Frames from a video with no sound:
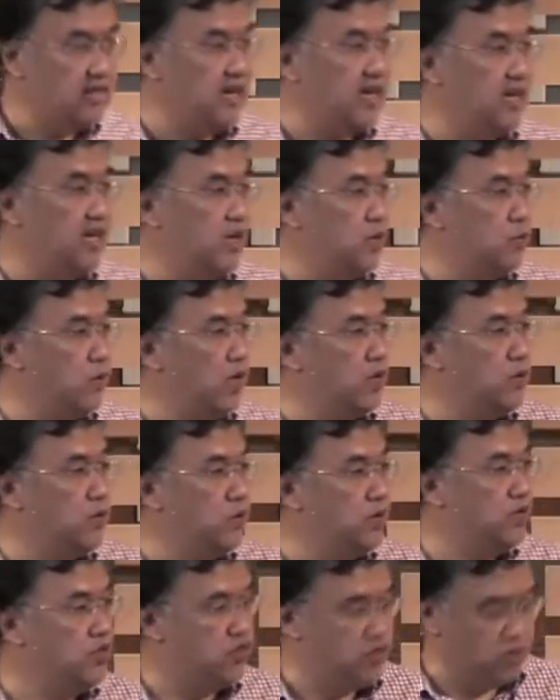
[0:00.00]
anyone
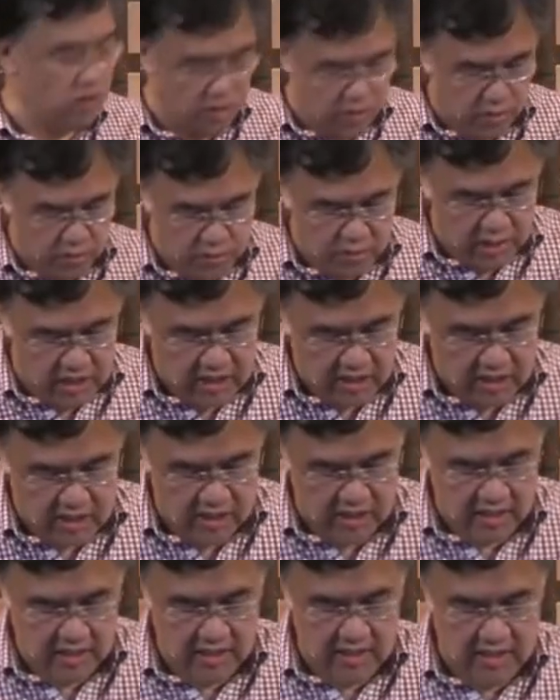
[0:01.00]
who is not
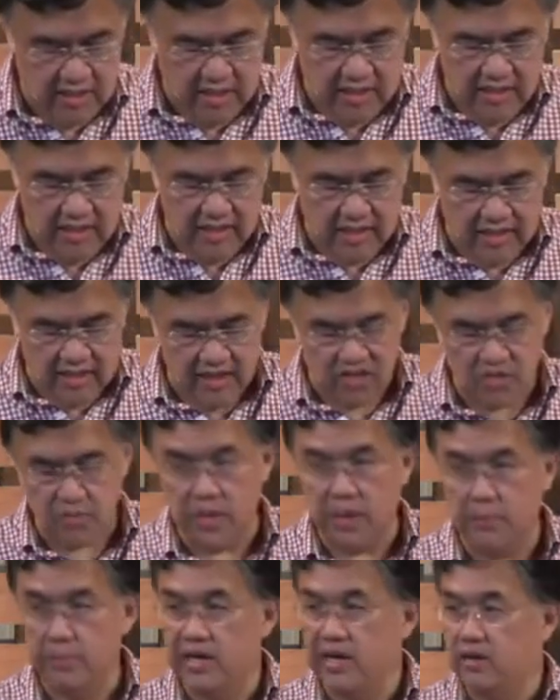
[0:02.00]
Greek as
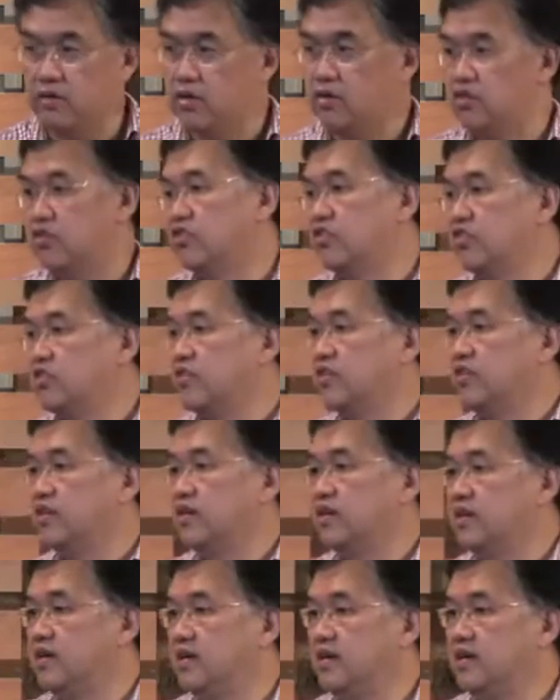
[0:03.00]
barbarians.
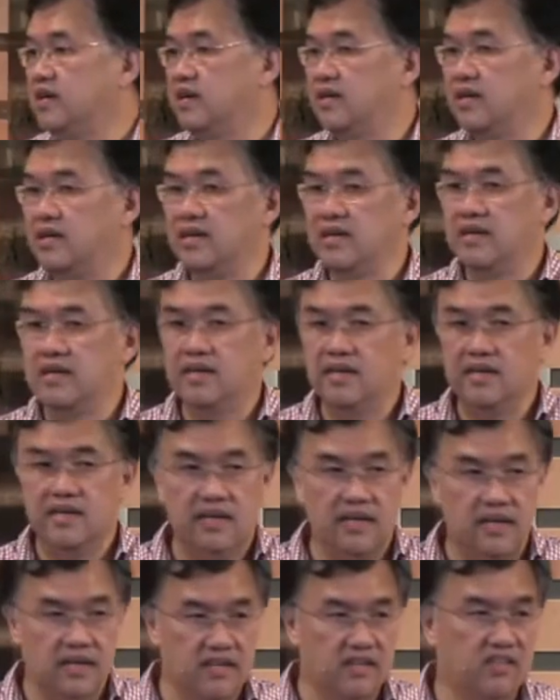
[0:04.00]

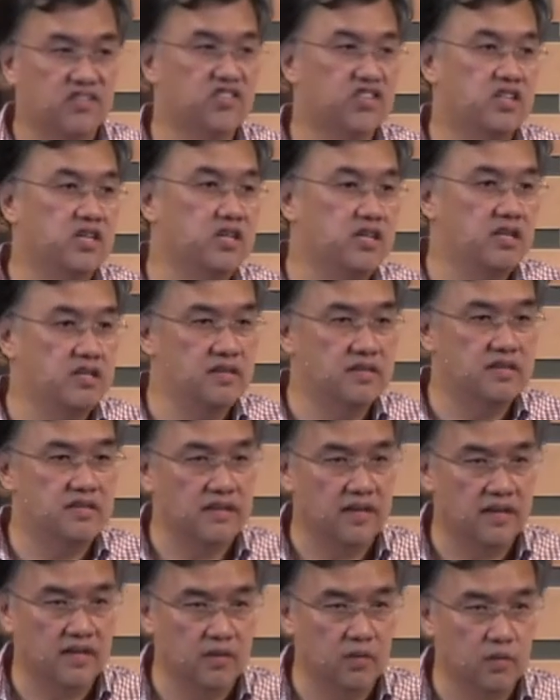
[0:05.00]
And the Scythians
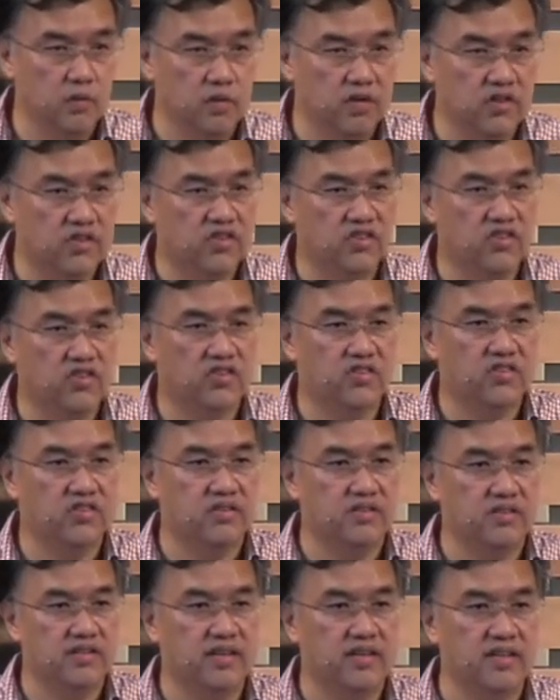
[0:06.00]
are the
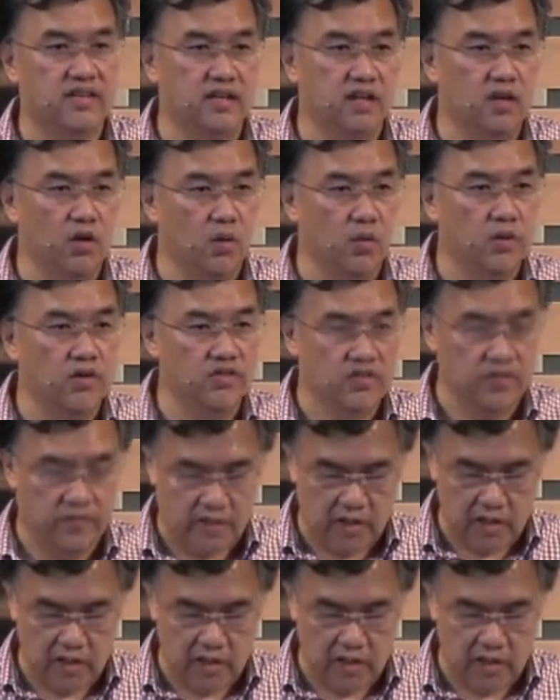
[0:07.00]
worst and the lowest of the